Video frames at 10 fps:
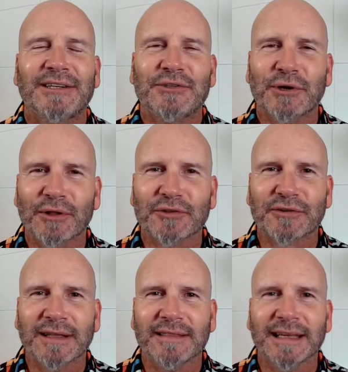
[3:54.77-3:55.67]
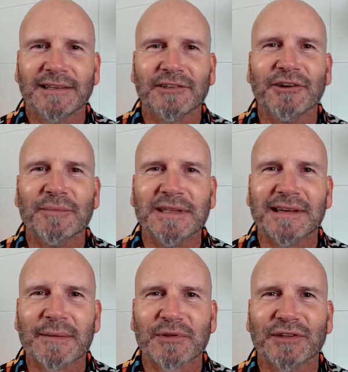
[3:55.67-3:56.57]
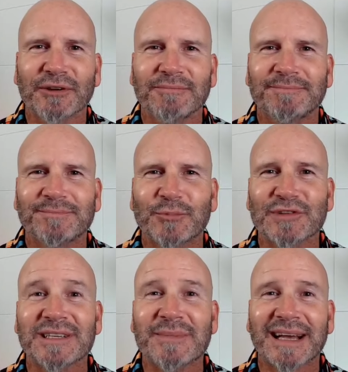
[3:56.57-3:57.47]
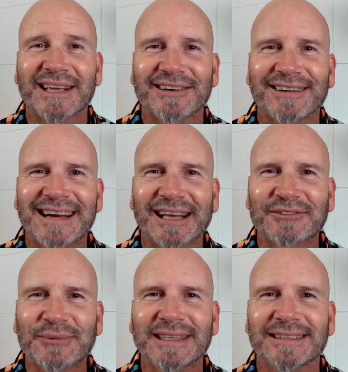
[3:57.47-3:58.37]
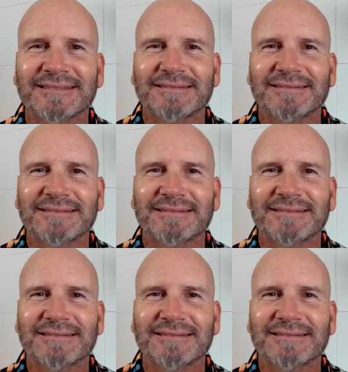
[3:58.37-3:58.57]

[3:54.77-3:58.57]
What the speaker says: do all those great things so you don't miss an episode. We'll see you back here next week.